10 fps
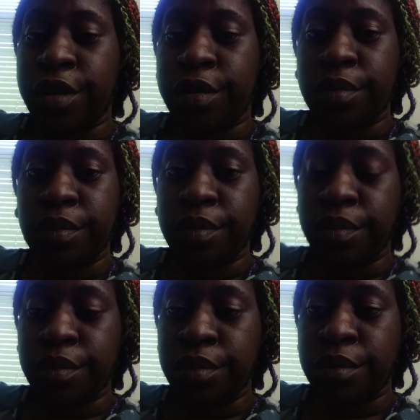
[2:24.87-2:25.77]
Um,
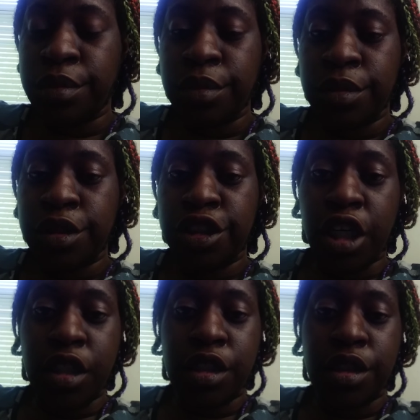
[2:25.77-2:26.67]

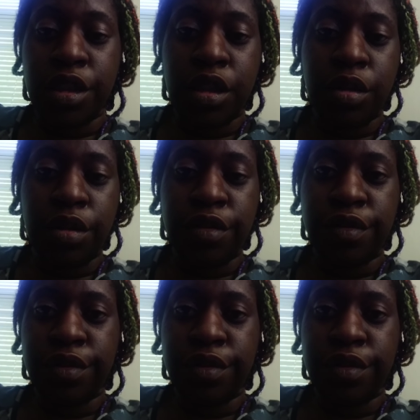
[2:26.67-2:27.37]
shots and stuff.